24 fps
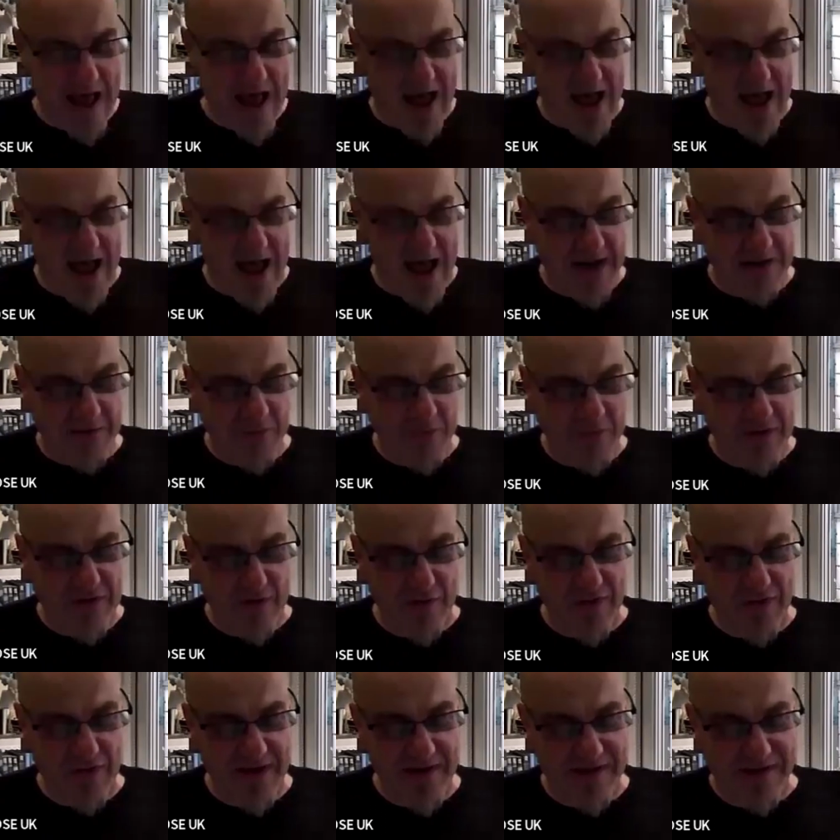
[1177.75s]
And we
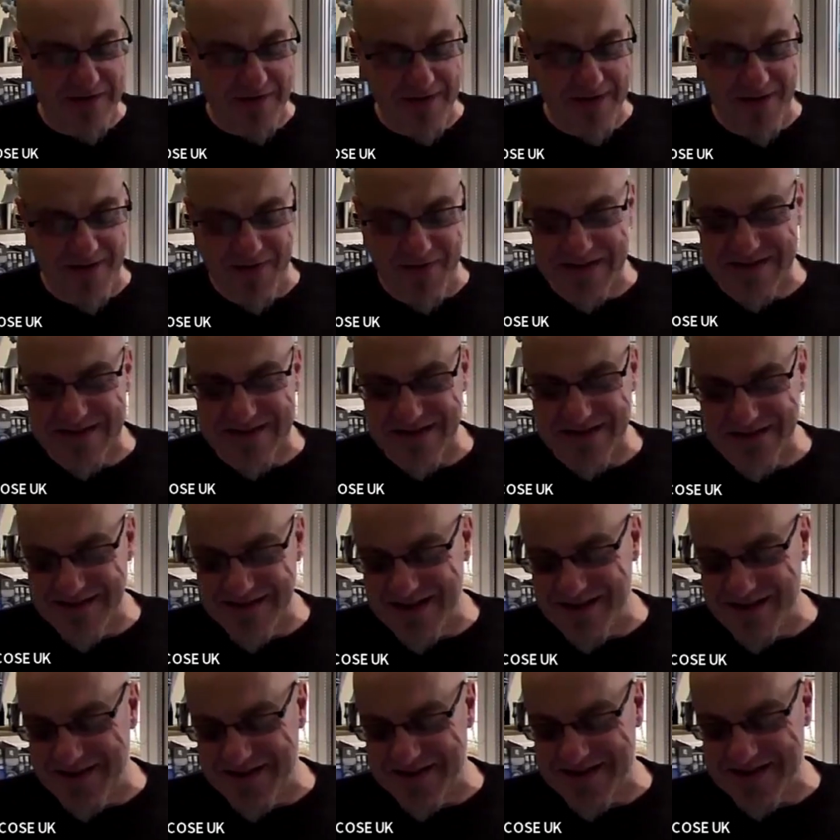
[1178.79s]
got the this is
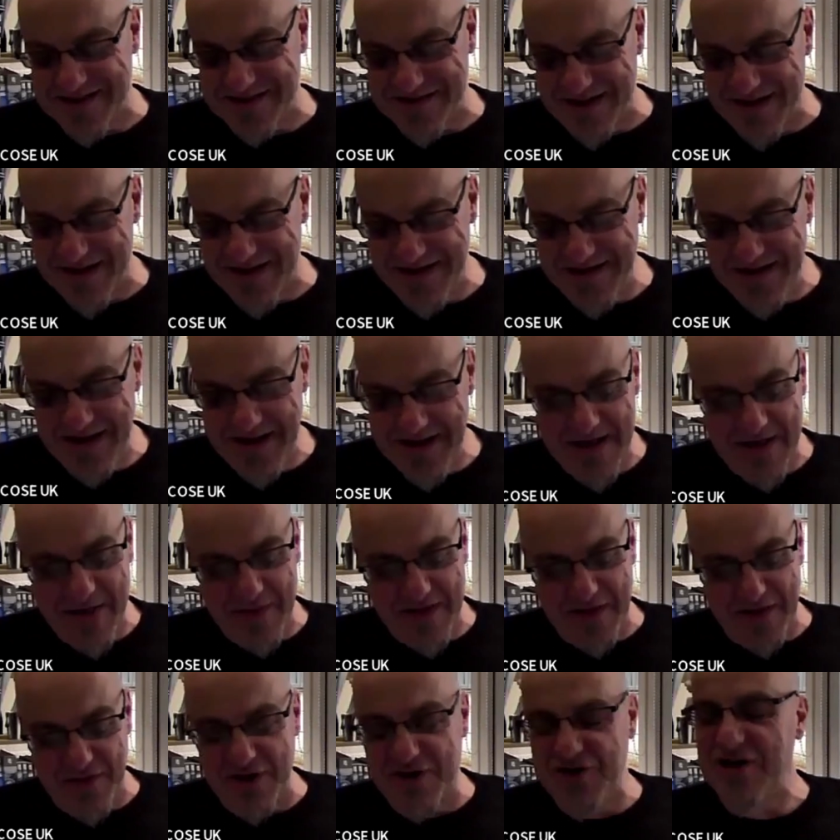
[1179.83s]

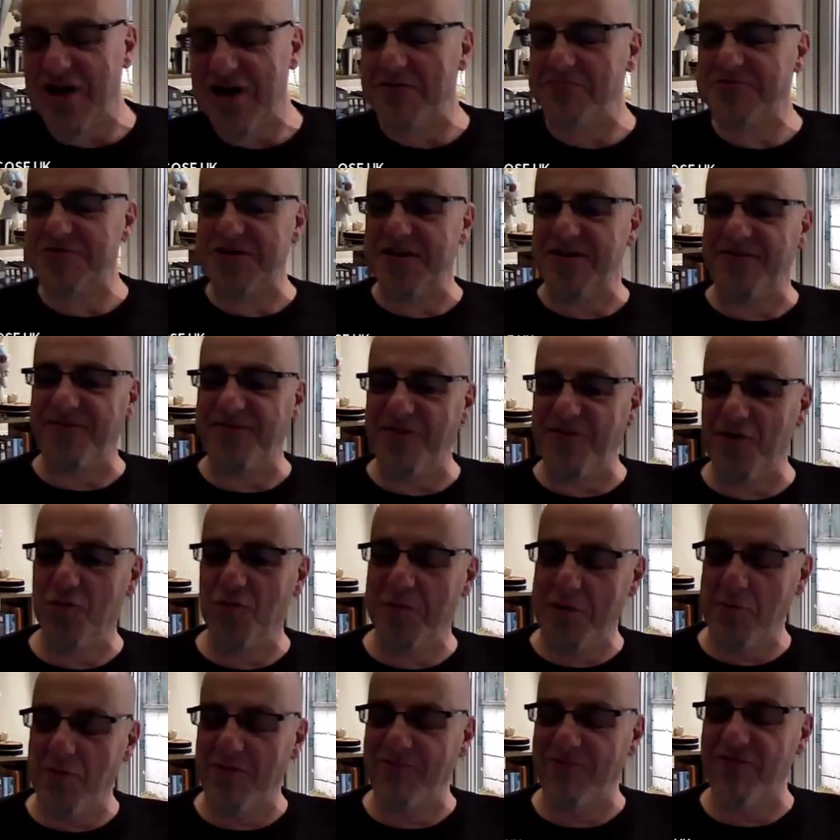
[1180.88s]
the chapter that
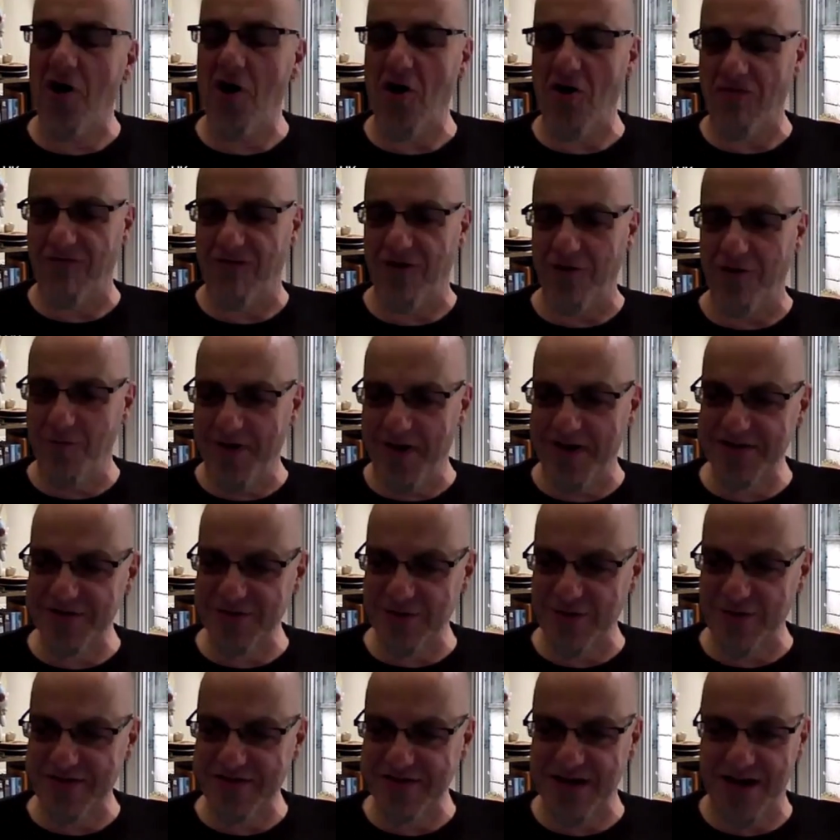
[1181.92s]
filled me with horror when I
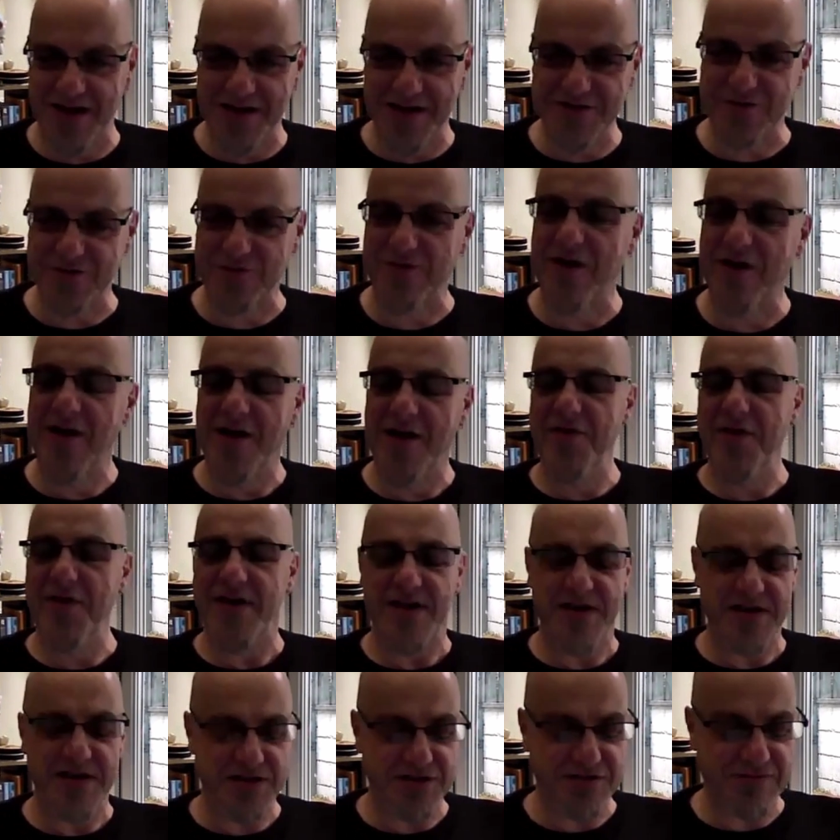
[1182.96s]
saw the title, The
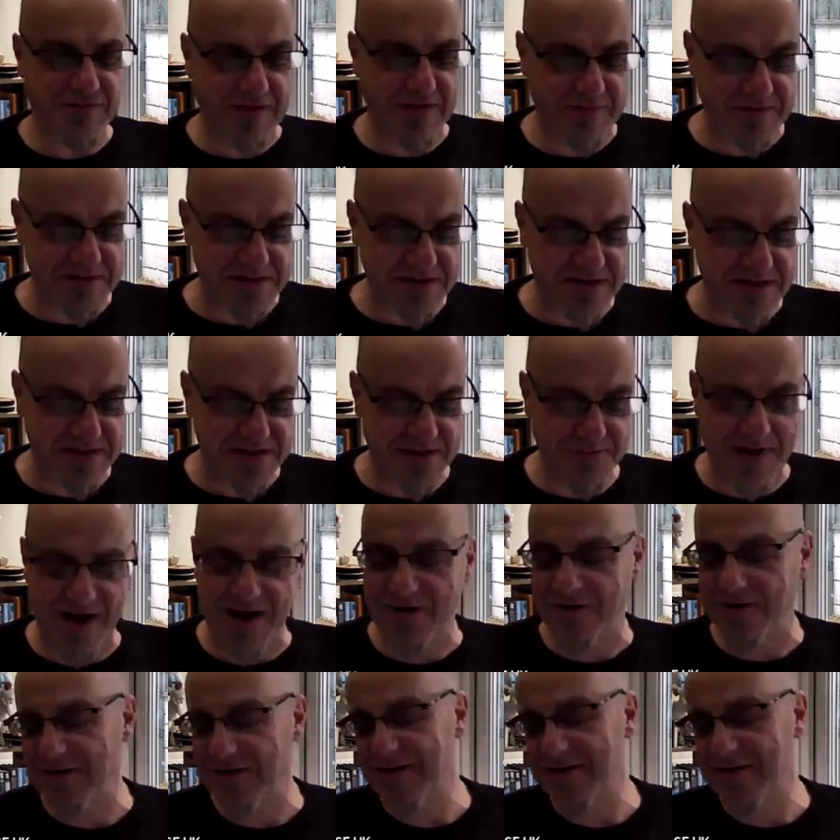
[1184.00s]
History of
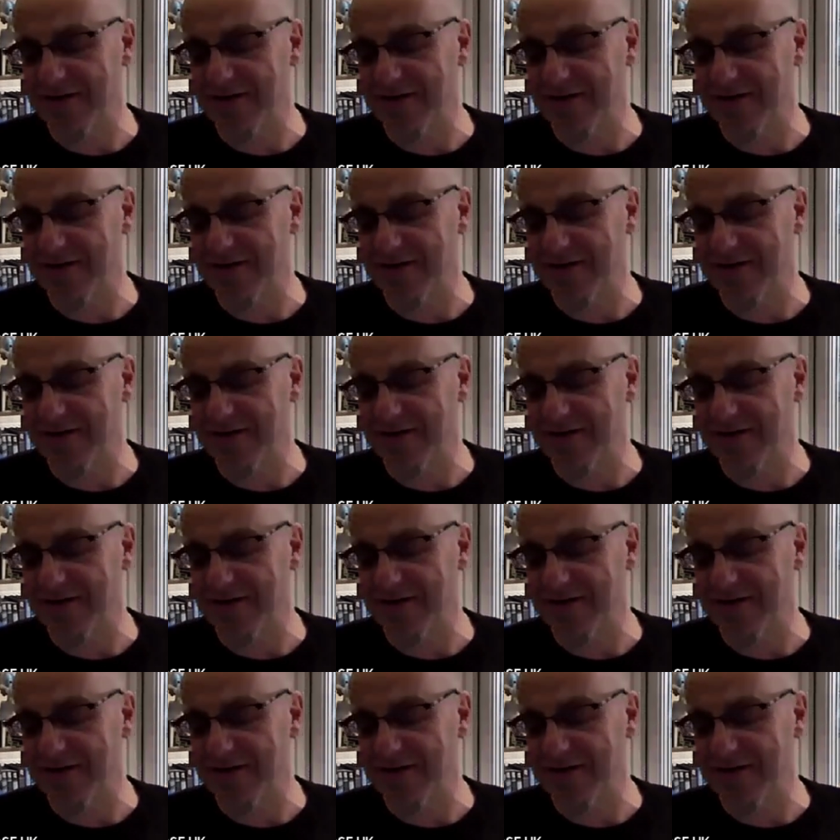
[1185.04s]
SysML.